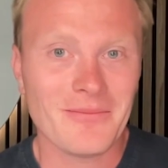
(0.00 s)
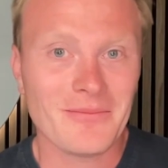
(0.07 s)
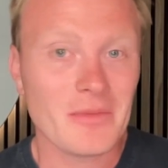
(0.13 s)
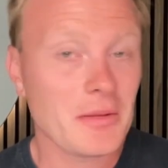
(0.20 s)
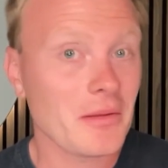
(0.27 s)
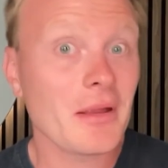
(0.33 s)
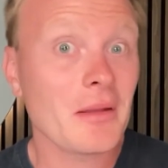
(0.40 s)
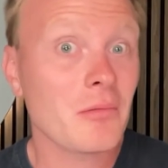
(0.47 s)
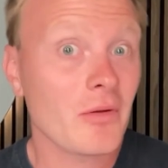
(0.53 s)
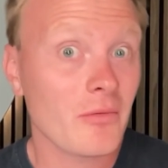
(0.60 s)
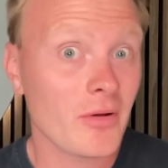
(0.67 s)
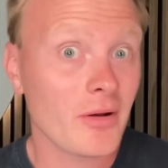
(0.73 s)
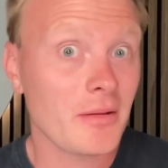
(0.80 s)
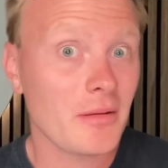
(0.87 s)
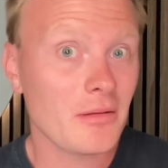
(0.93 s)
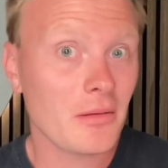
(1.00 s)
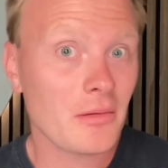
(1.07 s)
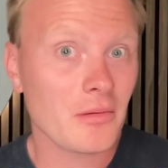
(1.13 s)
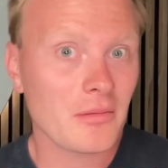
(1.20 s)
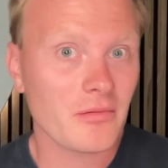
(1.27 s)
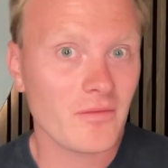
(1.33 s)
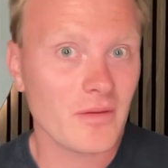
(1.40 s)
So that's what I wanted to
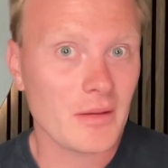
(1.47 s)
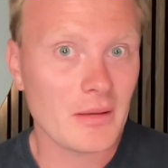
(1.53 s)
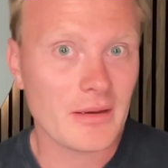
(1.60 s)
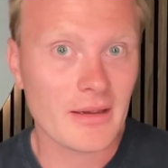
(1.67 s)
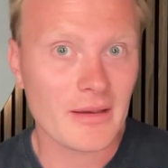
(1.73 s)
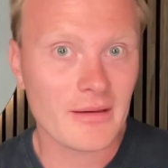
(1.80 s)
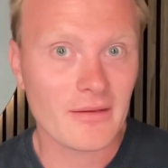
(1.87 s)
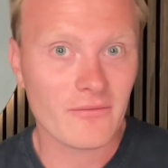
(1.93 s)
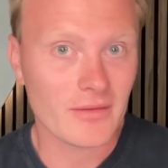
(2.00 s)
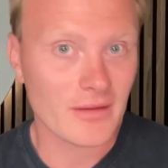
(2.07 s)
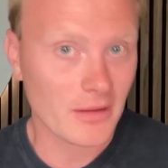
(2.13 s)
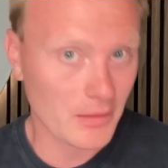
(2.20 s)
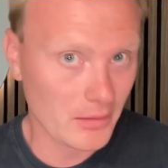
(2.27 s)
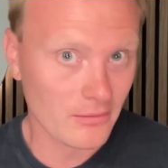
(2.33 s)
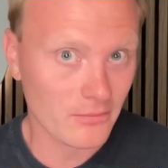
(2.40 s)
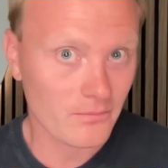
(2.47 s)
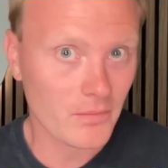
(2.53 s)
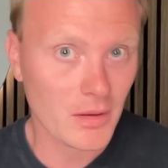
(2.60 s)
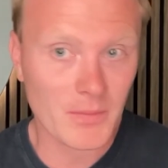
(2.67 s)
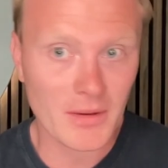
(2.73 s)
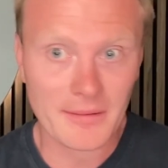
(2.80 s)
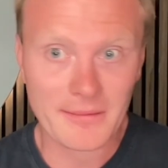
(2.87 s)
discuss with you today, given that's your
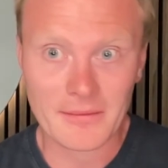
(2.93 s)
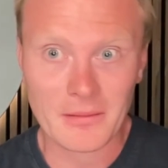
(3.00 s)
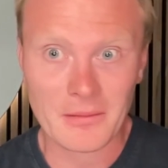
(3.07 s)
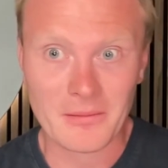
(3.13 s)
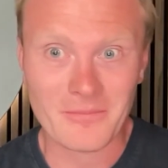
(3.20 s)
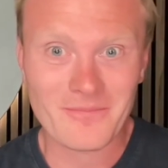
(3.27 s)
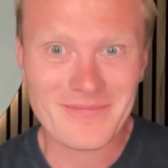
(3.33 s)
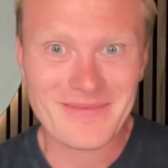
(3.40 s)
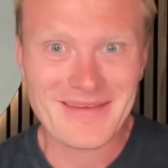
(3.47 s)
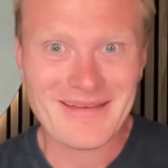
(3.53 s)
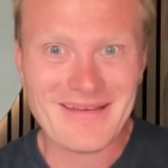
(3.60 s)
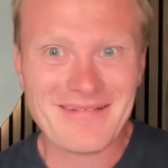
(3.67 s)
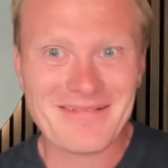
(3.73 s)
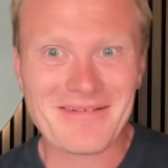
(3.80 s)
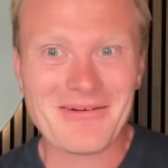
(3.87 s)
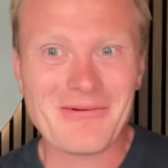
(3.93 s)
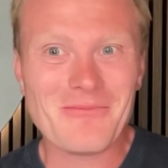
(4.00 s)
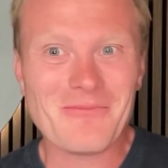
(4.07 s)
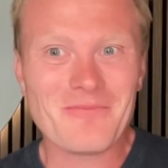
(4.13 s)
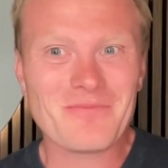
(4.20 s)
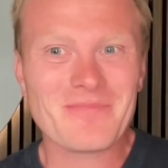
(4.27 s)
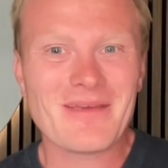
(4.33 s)
specialism. So
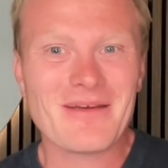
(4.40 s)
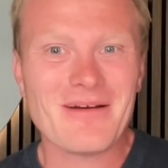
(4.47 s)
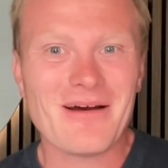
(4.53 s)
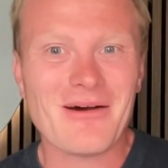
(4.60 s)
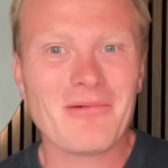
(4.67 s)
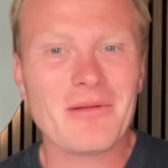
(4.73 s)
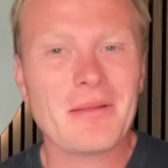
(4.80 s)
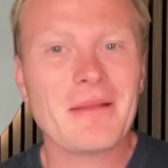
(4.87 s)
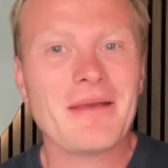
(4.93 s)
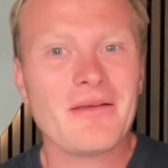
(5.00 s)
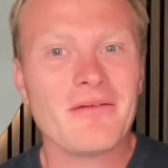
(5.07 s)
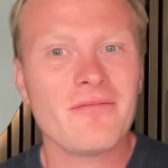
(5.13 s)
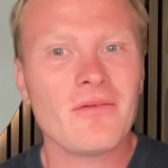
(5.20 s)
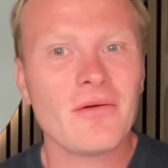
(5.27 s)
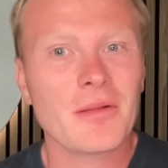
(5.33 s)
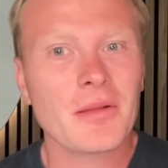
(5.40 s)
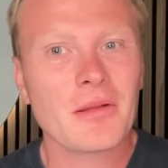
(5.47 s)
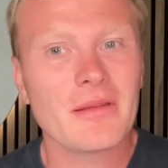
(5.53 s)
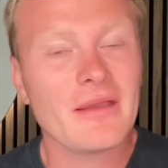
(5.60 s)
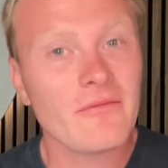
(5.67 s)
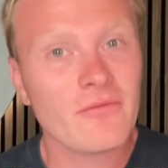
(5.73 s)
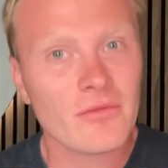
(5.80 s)
I want to hear your thoughts on
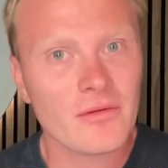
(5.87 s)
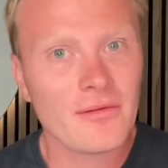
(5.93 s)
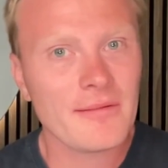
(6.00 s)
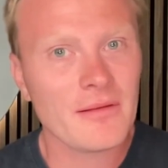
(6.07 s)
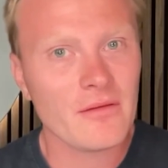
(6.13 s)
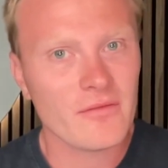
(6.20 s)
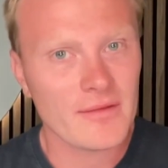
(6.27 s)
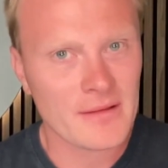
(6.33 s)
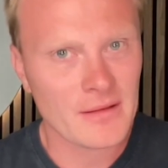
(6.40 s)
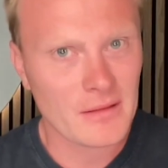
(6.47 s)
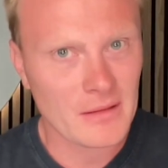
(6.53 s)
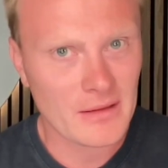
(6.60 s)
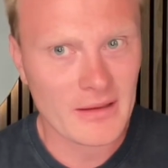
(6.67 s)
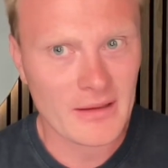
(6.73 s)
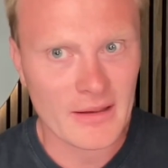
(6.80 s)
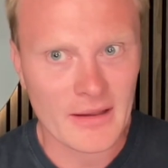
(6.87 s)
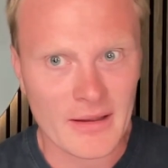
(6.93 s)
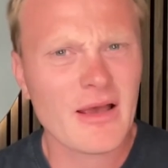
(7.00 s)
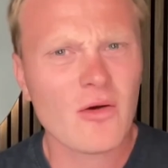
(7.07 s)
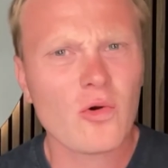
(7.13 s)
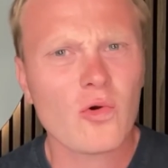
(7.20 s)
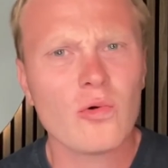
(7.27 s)
the evolution of agentic AI,
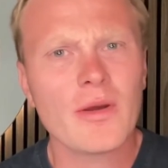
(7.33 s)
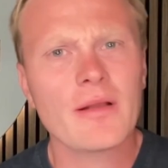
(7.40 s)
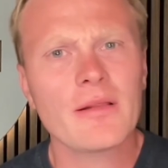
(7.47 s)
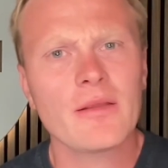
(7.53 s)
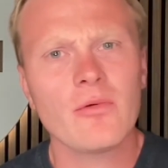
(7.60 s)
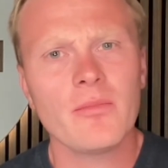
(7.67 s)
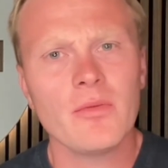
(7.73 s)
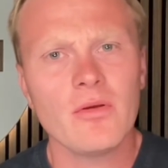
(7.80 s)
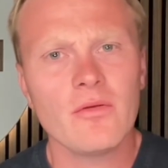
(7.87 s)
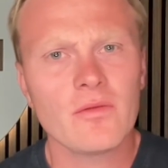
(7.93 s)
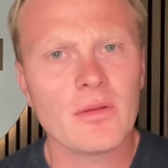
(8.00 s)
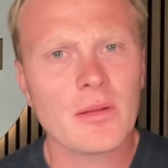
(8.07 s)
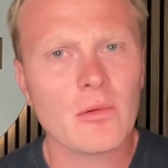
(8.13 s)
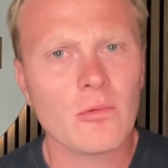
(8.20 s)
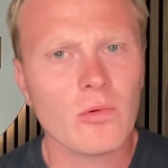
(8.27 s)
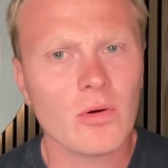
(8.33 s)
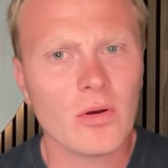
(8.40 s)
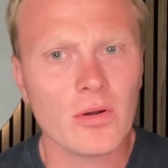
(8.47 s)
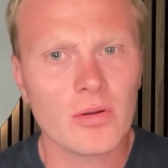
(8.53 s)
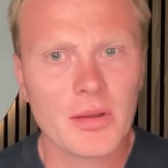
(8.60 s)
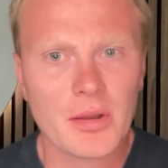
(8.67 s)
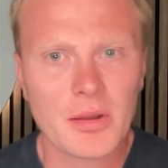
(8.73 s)
how quickly we're moving
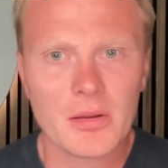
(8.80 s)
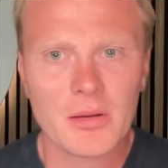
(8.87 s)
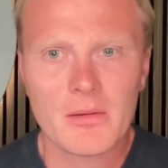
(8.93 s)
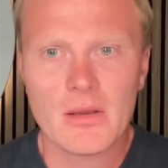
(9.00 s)
towards